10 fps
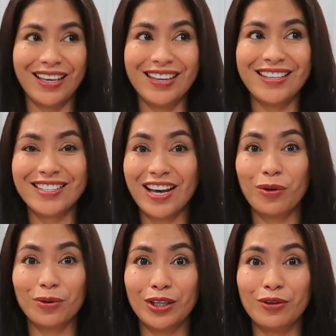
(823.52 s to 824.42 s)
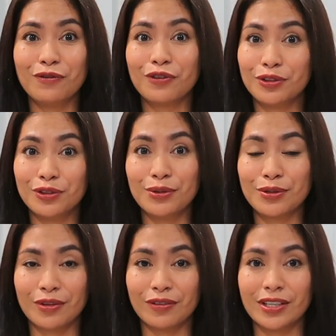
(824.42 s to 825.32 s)
it is not only good for two
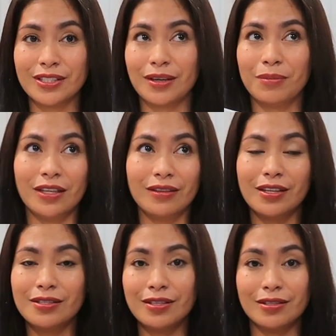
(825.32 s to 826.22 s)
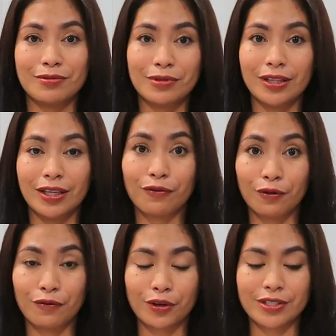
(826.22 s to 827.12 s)
servings i mean this is really
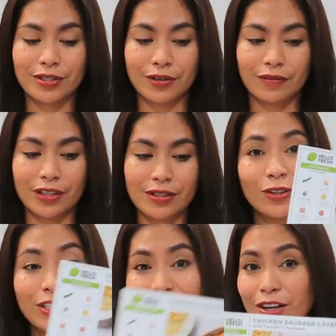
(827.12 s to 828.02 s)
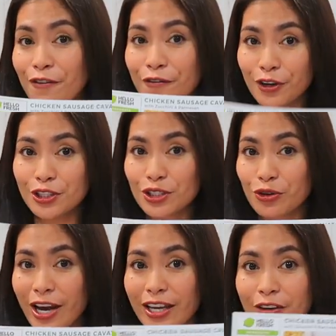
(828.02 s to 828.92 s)
for four servings so this is our first
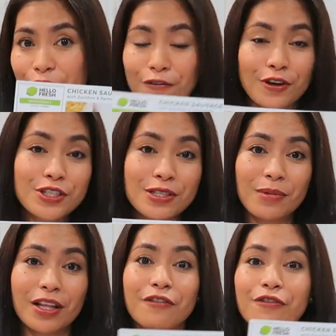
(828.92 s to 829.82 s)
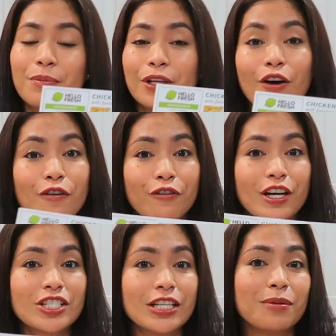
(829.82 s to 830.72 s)
try and our first meal from
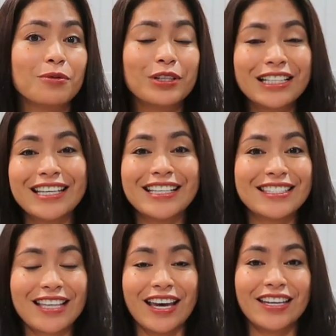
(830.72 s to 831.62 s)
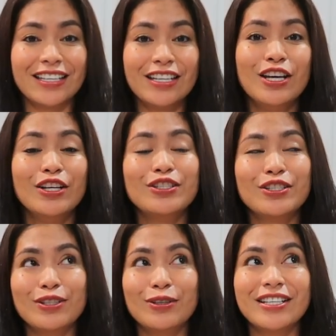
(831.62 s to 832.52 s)
HelloFresh and i'm really excited
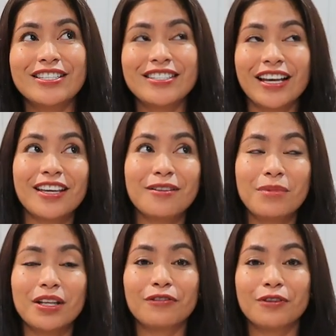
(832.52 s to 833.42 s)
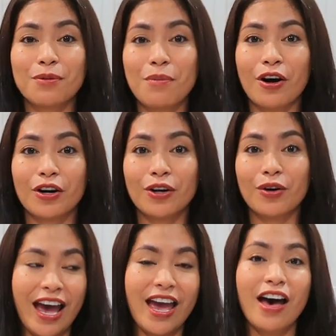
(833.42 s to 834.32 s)
to do the second meal for
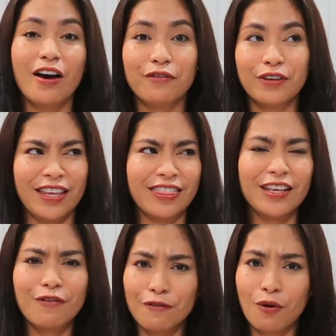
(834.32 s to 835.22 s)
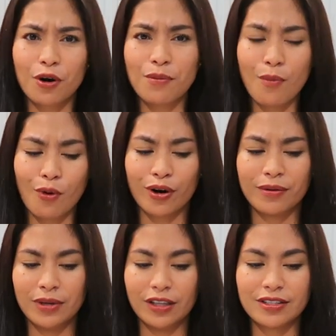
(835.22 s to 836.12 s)
tomorrow i have i think four
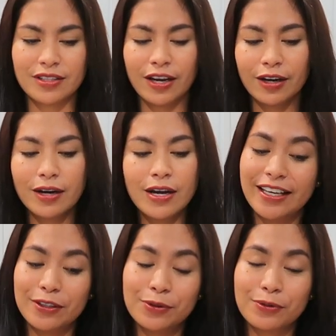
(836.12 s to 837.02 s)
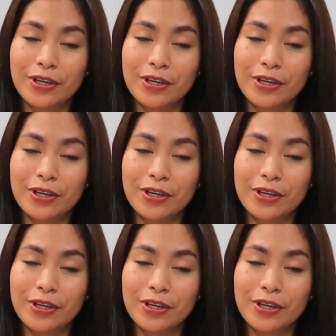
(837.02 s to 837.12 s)
more meals there i do